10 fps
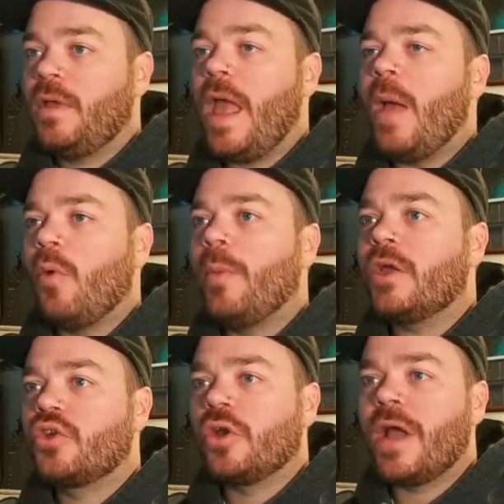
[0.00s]
And we'll make
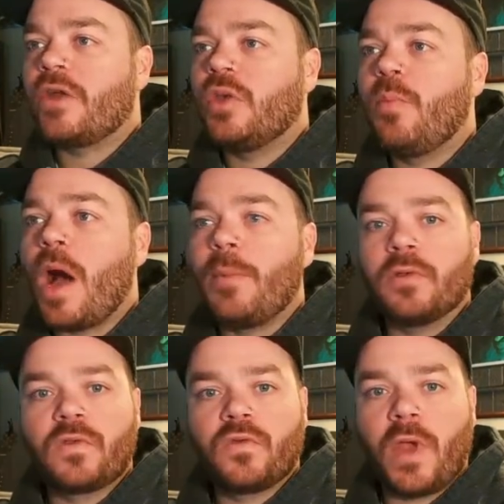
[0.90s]
sure to actually pop
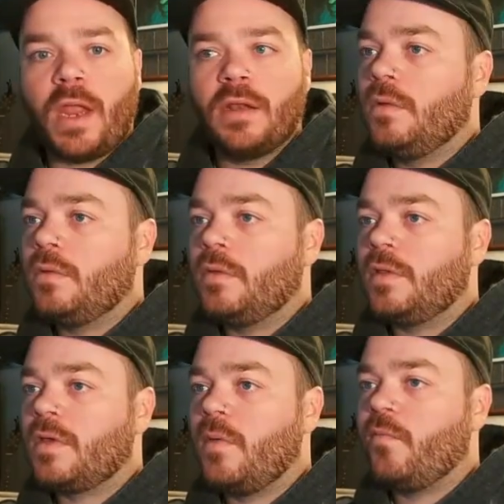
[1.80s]
out straight.
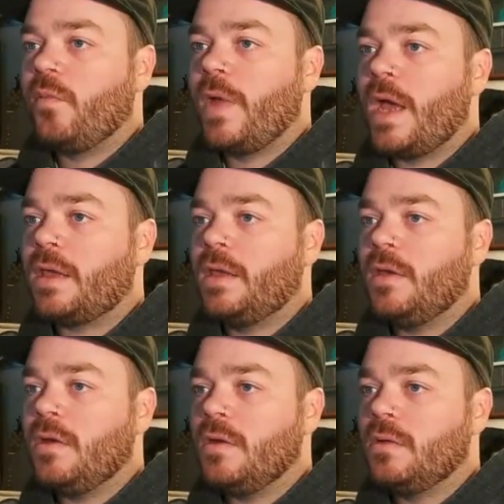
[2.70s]
Let's come from back
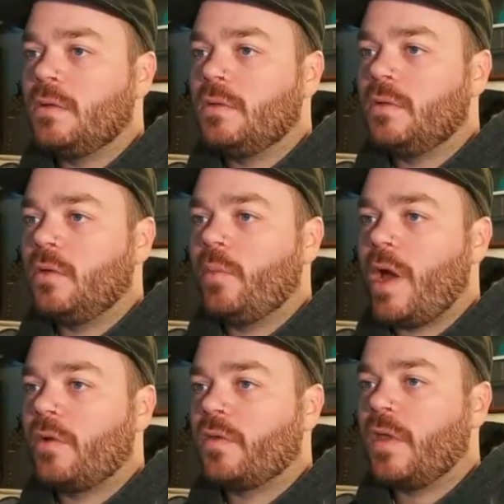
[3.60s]
here. We'll
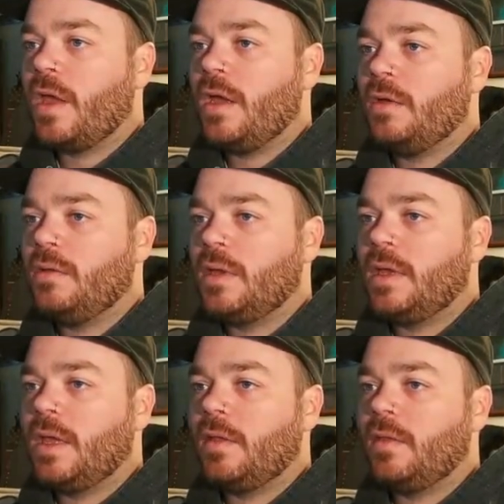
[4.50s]
power slide to
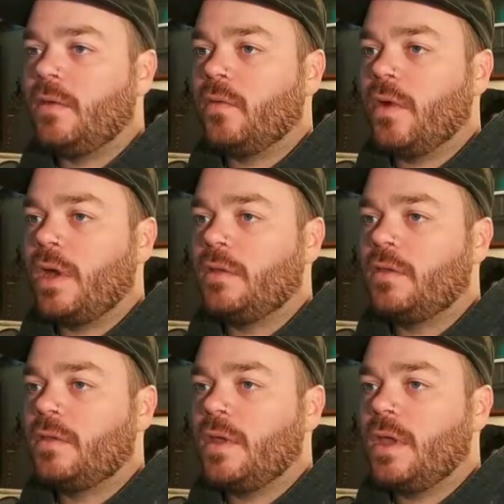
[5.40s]
get the right
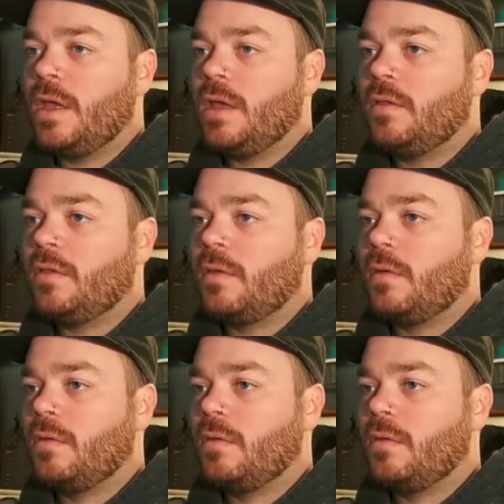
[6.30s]
stance.